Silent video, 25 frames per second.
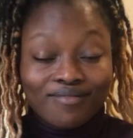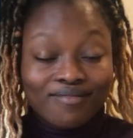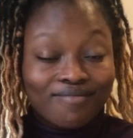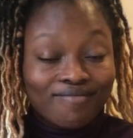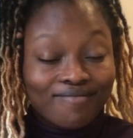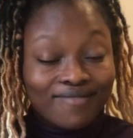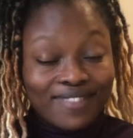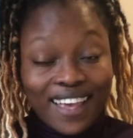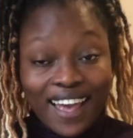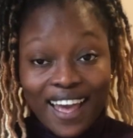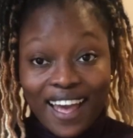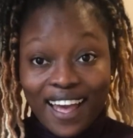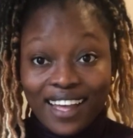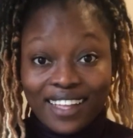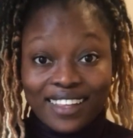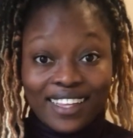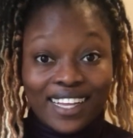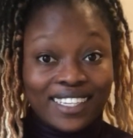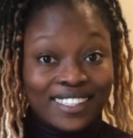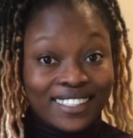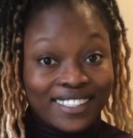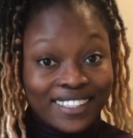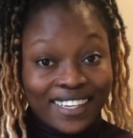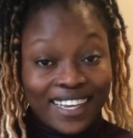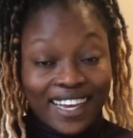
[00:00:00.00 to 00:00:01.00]
yeah,
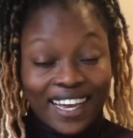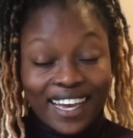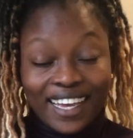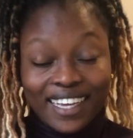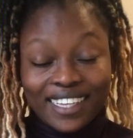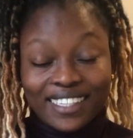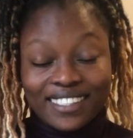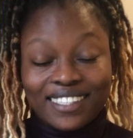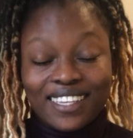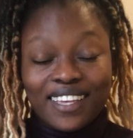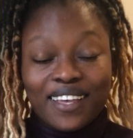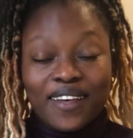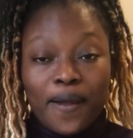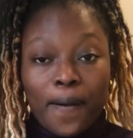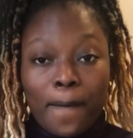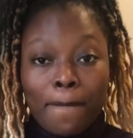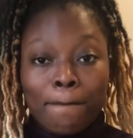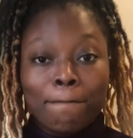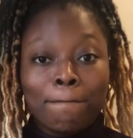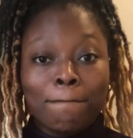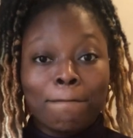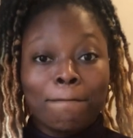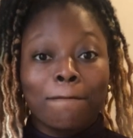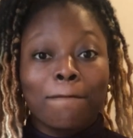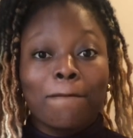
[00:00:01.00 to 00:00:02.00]
that's it, guys.
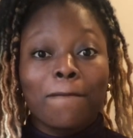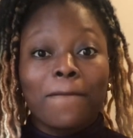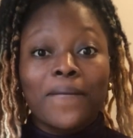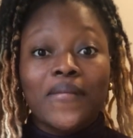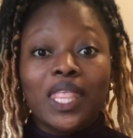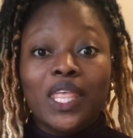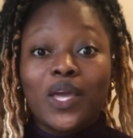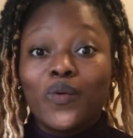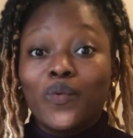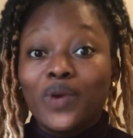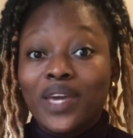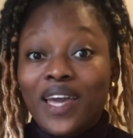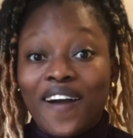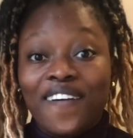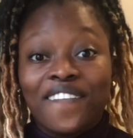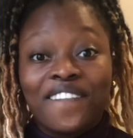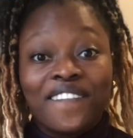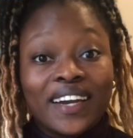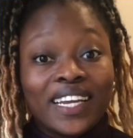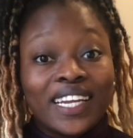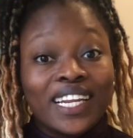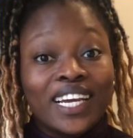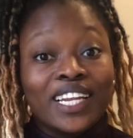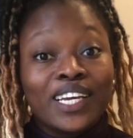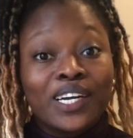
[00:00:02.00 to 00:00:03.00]
We have
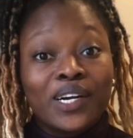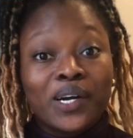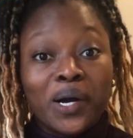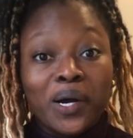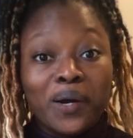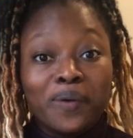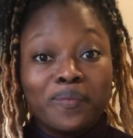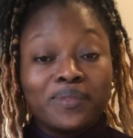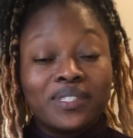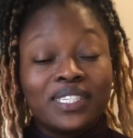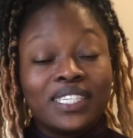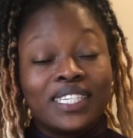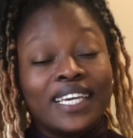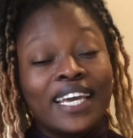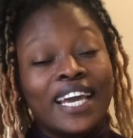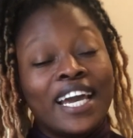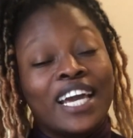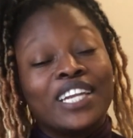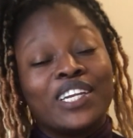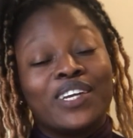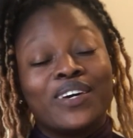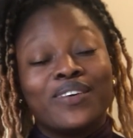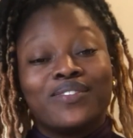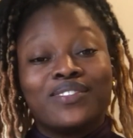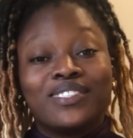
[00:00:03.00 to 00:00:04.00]
finally come to the
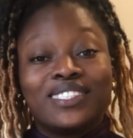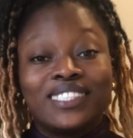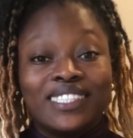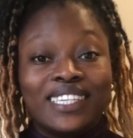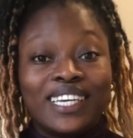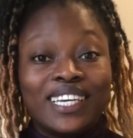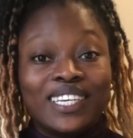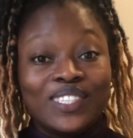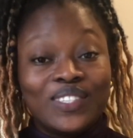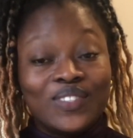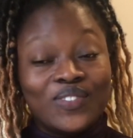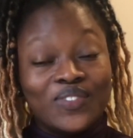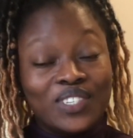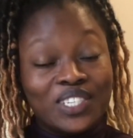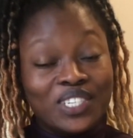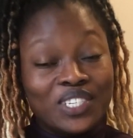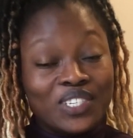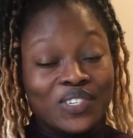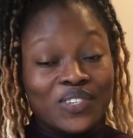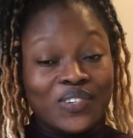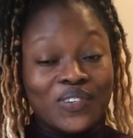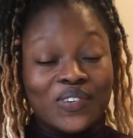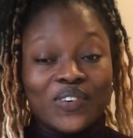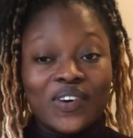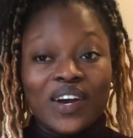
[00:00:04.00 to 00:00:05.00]
end of today's
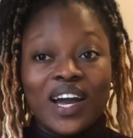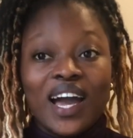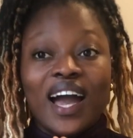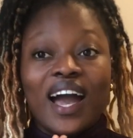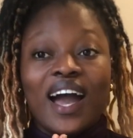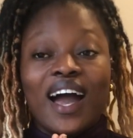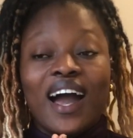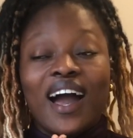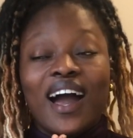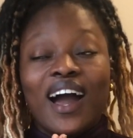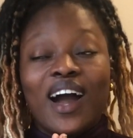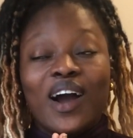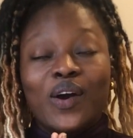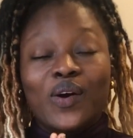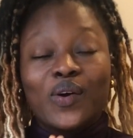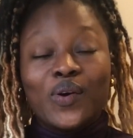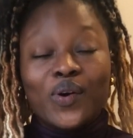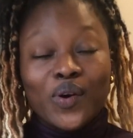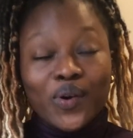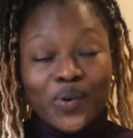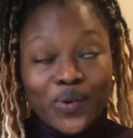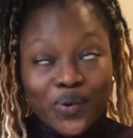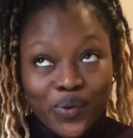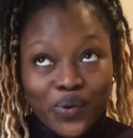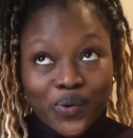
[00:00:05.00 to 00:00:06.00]
video.
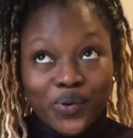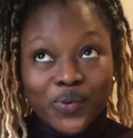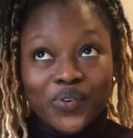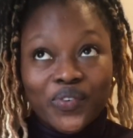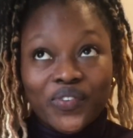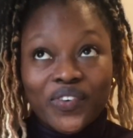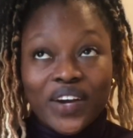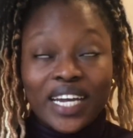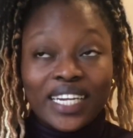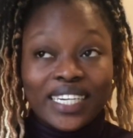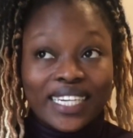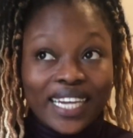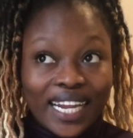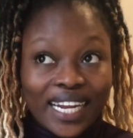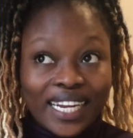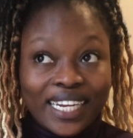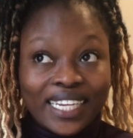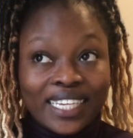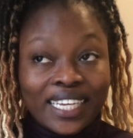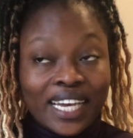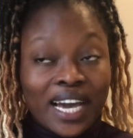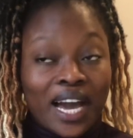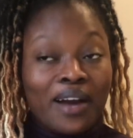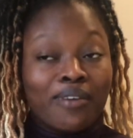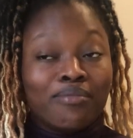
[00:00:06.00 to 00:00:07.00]
Whew,
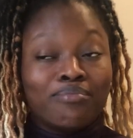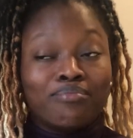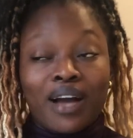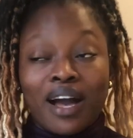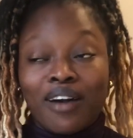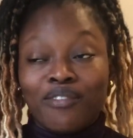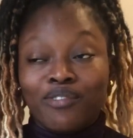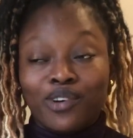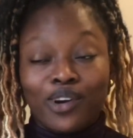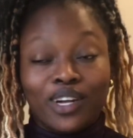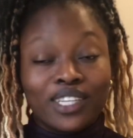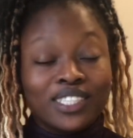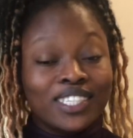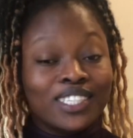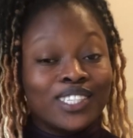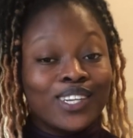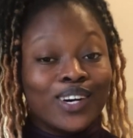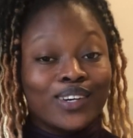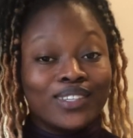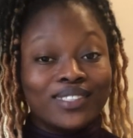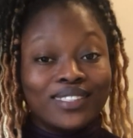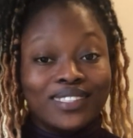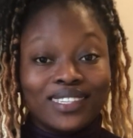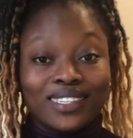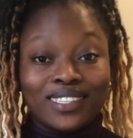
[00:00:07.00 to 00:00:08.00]
finally, I've gotten
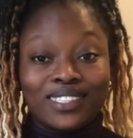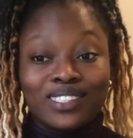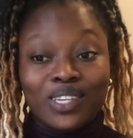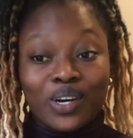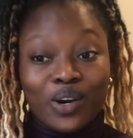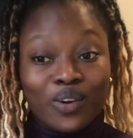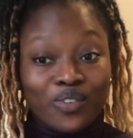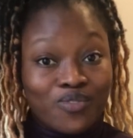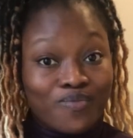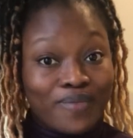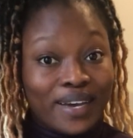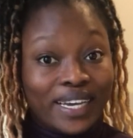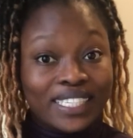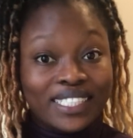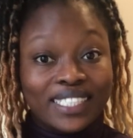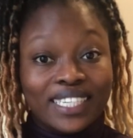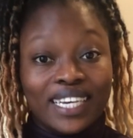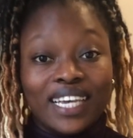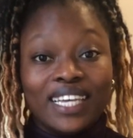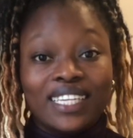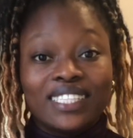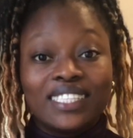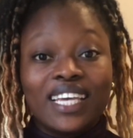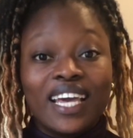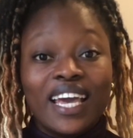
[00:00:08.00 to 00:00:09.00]
all this off my
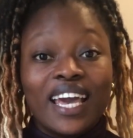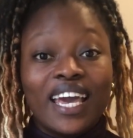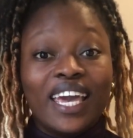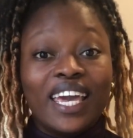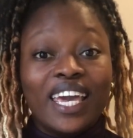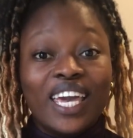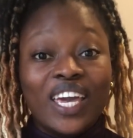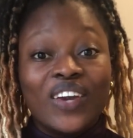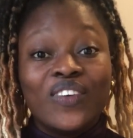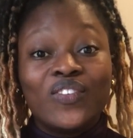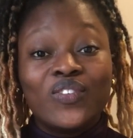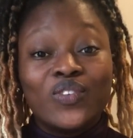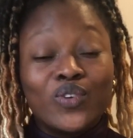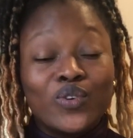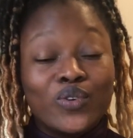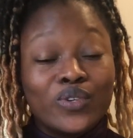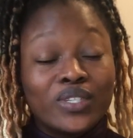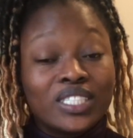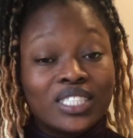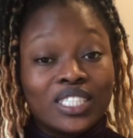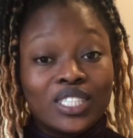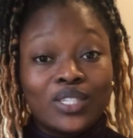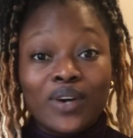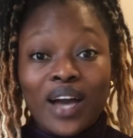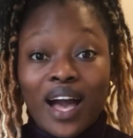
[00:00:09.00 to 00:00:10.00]
chest. If you
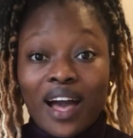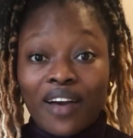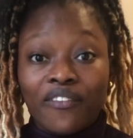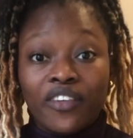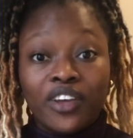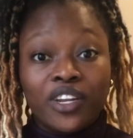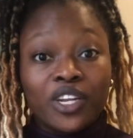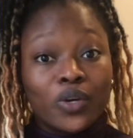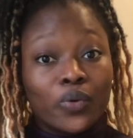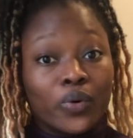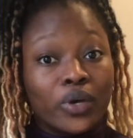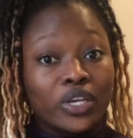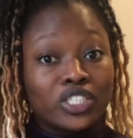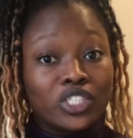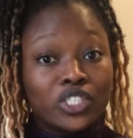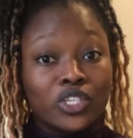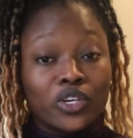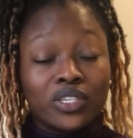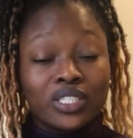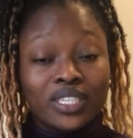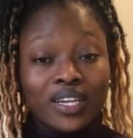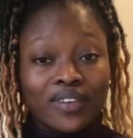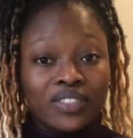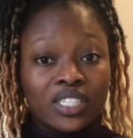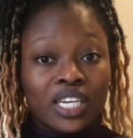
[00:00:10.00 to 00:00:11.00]
still have any
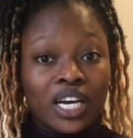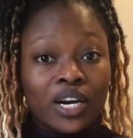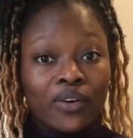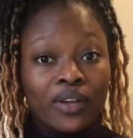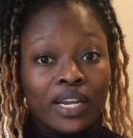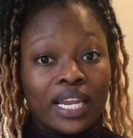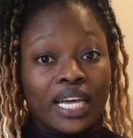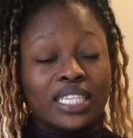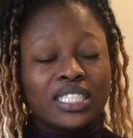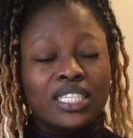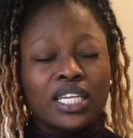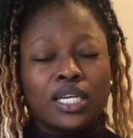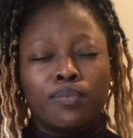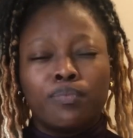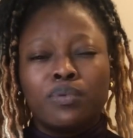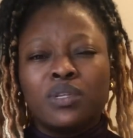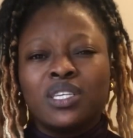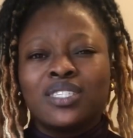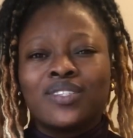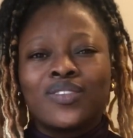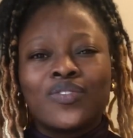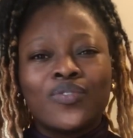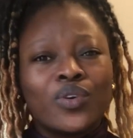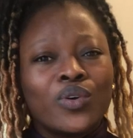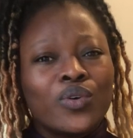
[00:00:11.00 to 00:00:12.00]
questions after all I said,
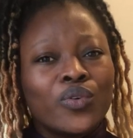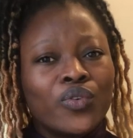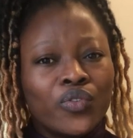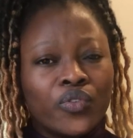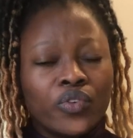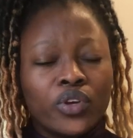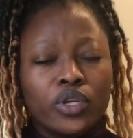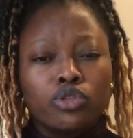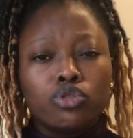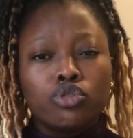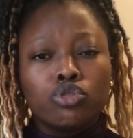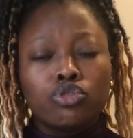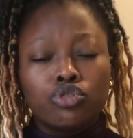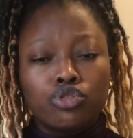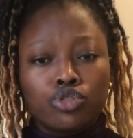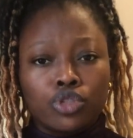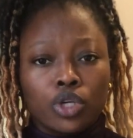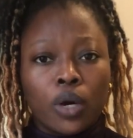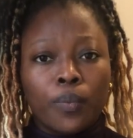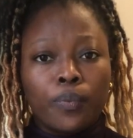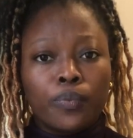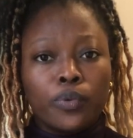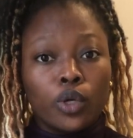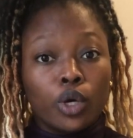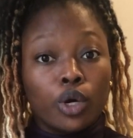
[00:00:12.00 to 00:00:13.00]
please feel free to
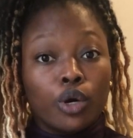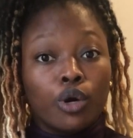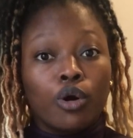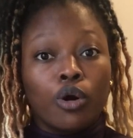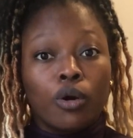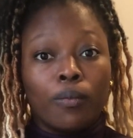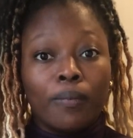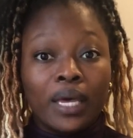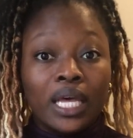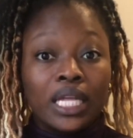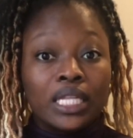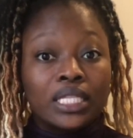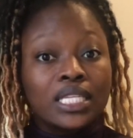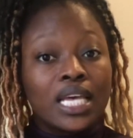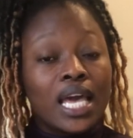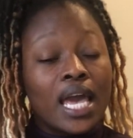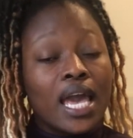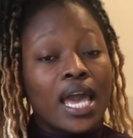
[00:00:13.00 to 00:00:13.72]
drop your comments